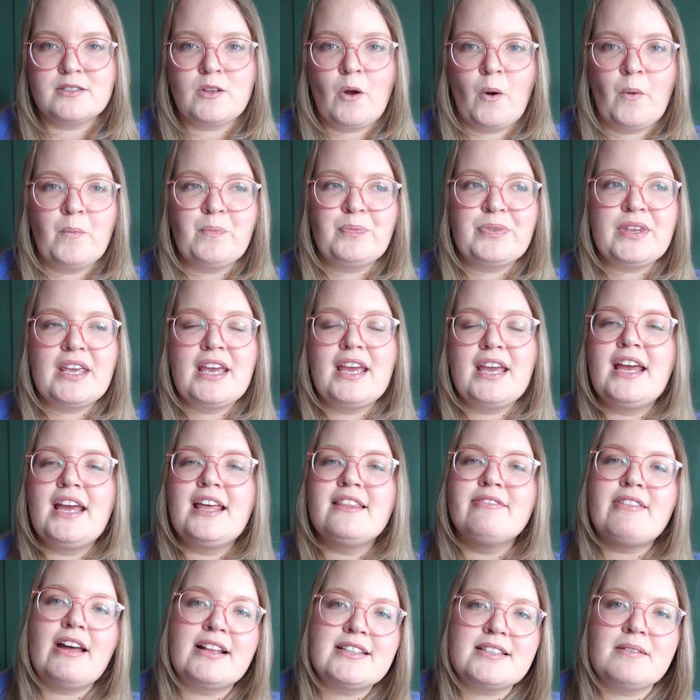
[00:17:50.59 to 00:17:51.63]
So
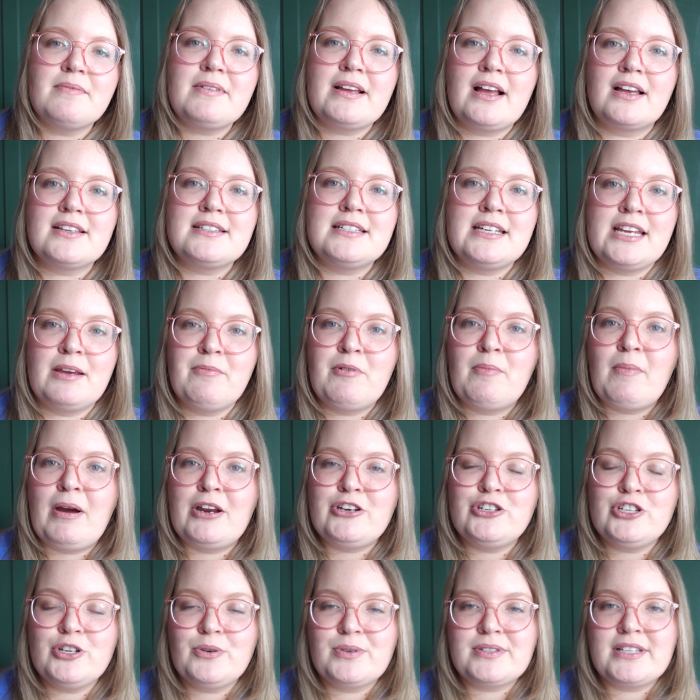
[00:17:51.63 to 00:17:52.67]
that's something else to keep in
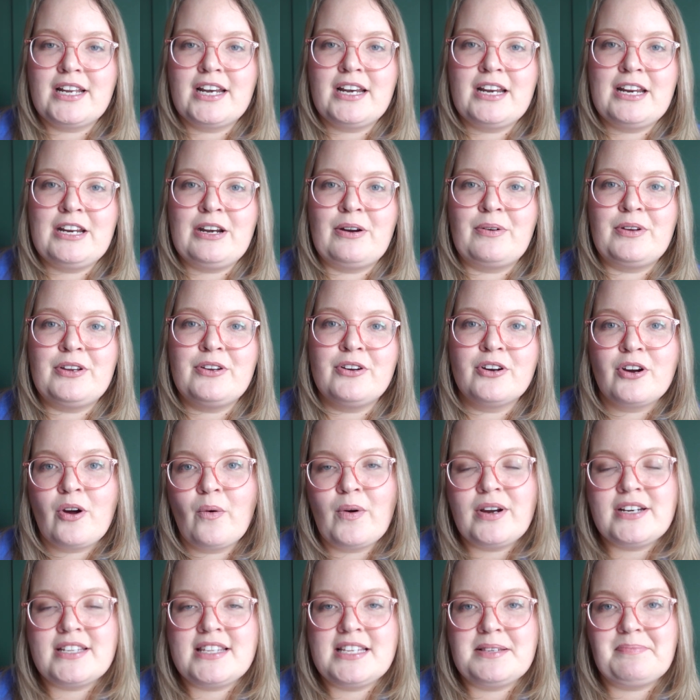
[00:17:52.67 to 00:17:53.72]
mind too, is that, you know, you're
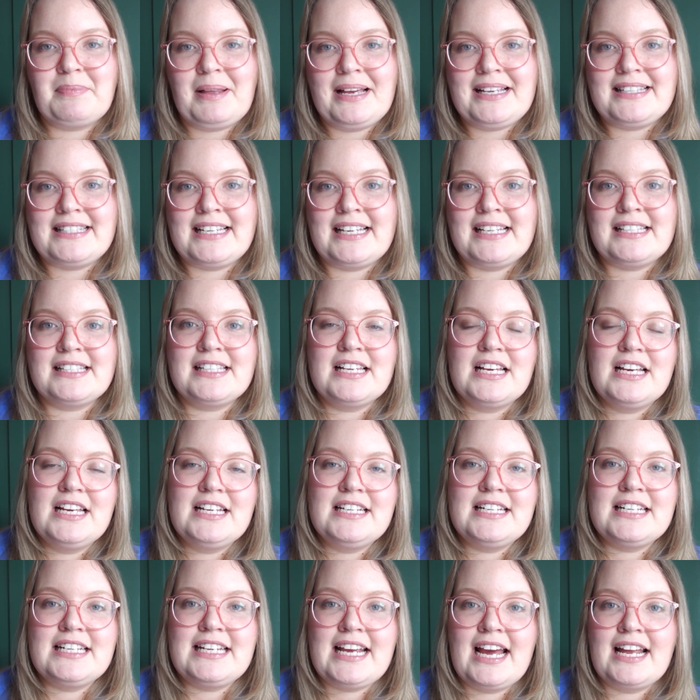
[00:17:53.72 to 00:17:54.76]
going to these places
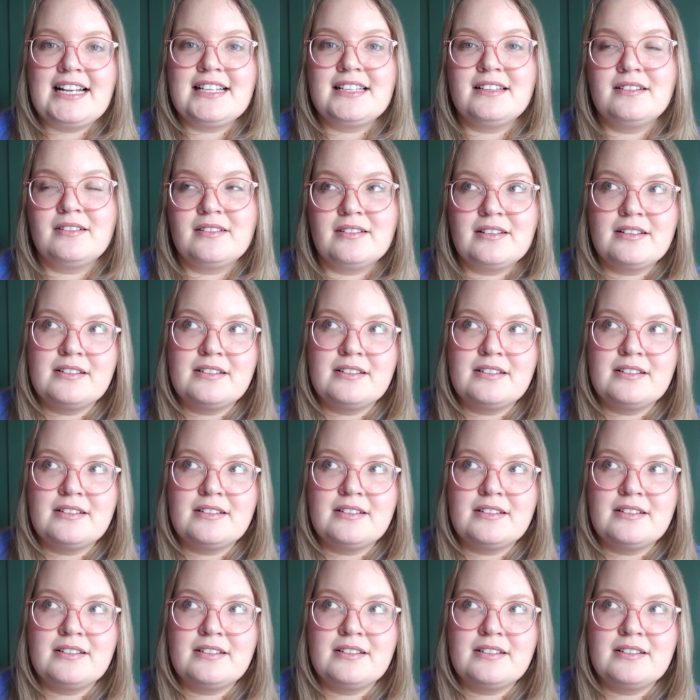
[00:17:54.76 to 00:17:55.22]
to get